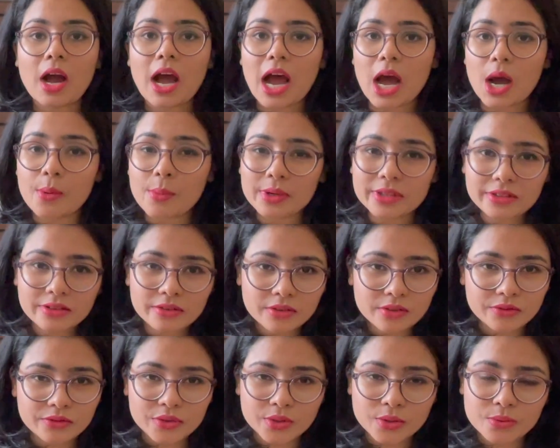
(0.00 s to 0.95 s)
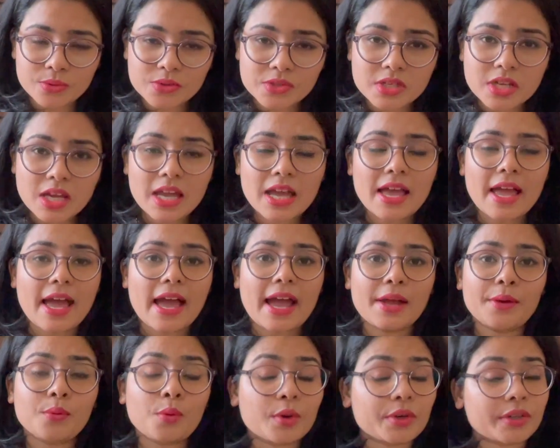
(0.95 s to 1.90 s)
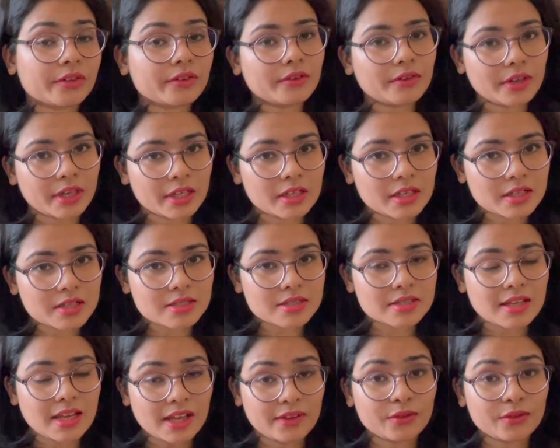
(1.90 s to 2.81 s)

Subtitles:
how are the reviews and what are the ratings.